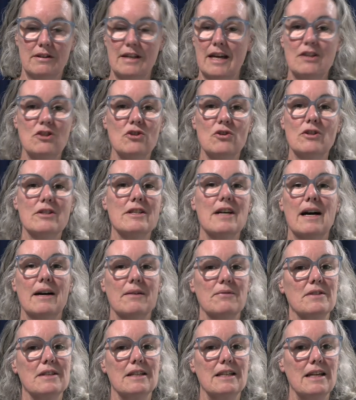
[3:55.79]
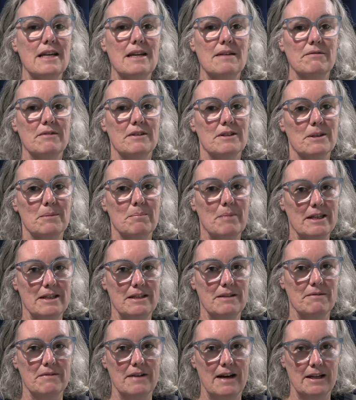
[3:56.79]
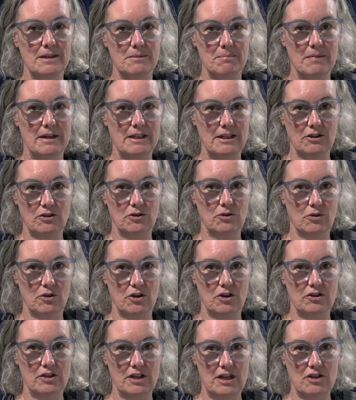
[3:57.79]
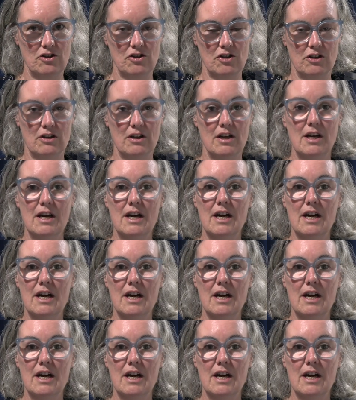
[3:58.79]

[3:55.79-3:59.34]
They don't have to give a specified medical condition.